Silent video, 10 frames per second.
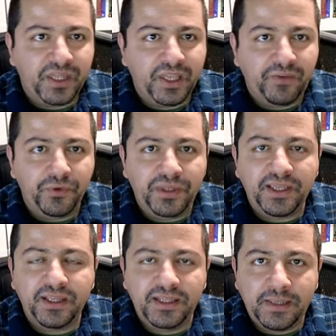if you
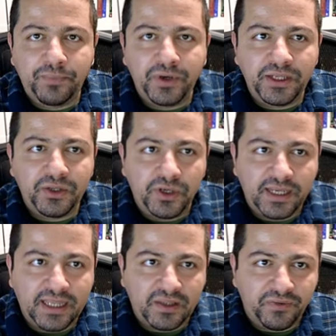dig deeper and you
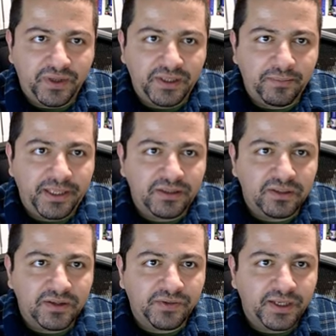look at the
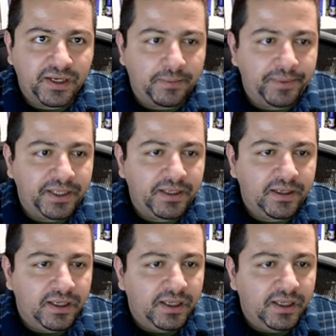fundamentals of the company,